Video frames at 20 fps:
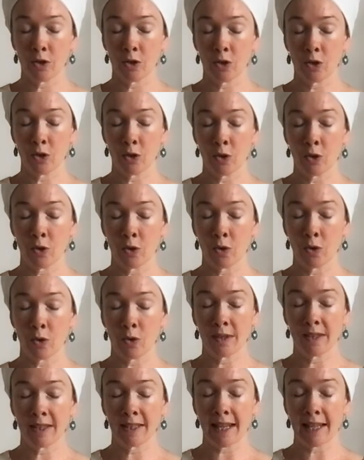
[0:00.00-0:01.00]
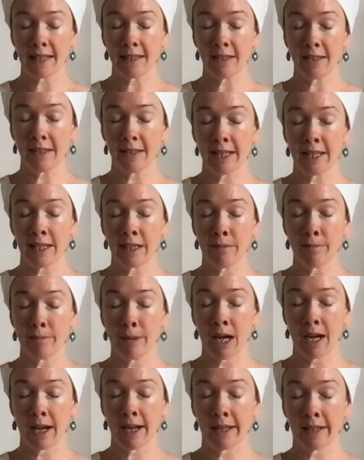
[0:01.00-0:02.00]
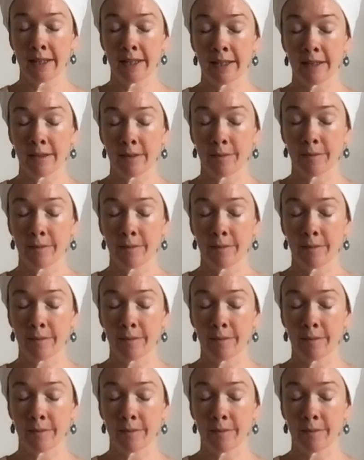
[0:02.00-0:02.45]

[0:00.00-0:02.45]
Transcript: to settle in the mind,